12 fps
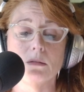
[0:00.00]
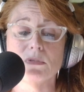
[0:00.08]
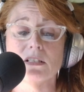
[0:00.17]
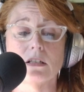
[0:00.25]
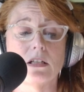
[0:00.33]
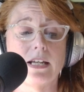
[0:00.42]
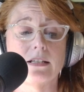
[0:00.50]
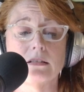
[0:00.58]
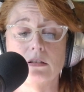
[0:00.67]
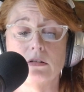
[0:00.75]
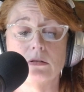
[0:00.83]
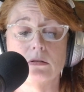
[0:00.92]
I'm just going to
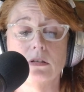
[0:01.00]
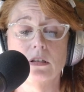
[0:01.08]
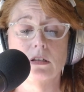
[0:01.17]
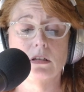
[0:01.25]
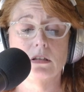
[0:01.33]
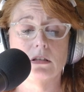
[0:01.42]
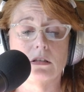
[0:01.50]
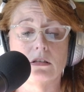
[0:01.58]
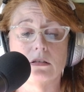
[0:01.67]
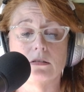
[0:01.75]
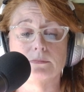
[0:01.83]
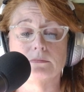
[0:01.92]
ask you
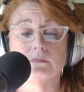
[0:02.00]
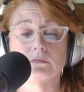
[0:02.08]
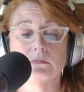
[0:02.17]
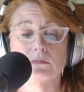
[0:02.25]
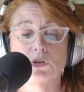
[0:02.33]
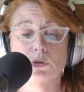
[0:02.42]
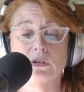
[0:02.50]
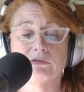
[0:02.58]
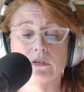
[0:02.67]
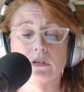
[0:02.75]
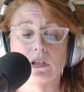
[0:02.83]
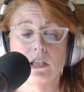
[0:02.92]
two
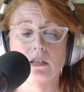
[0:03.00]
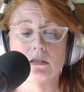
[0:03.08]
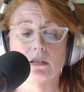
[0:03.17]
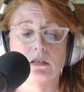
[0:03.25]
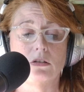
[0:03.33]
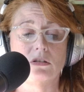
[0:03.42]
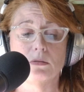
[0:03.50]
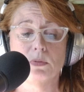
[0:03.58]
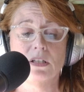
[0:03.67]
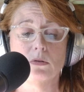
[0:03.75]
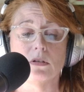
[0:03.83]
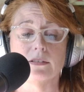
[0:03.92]
different things, and you just
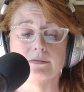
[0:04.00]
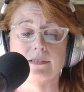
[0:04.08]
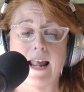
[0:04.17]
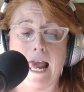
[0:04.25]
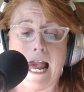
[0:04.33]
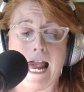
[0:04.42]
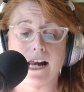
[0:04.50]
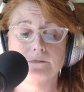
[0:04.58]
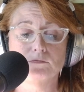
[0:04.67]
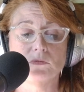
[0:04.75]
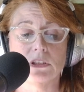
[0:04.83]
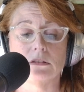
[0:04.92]
pick one,
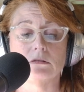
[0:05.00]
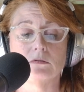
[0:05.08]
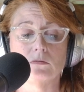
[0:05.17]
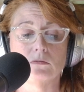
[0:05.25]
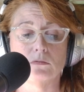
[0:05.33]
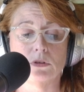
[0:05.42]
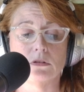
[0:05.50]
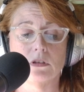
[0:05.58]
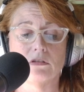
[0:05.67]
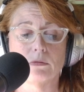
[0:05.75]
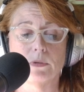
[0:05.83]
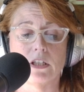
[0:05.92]
and we'll
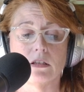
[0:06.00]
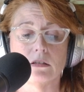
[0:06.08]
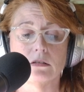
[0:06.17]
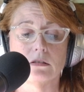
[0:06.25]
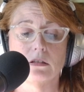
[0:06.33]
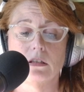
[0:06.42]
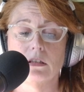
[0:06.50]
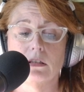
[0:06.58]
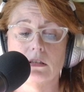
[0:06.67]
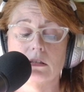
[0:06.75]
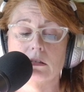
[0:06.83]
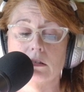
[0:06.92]
go from there.
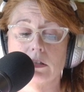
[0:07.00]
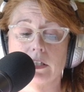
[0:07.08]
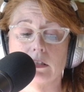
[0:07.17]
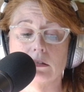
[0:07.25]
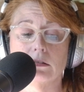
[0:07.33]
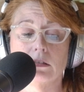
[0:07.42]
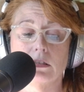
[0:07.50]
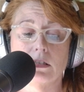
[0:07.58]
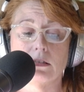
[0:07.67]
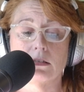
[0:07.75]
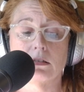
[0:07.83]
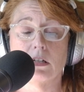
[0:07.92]
Okay,
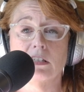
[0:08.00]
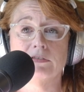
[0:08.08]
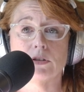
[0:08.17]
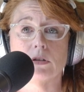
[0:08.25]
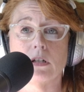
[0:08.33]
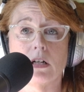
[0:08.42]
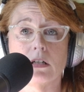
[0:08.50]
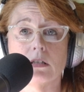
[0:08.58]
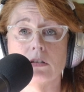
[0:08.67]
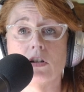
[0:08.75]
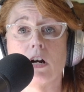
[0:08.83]
Soft or hard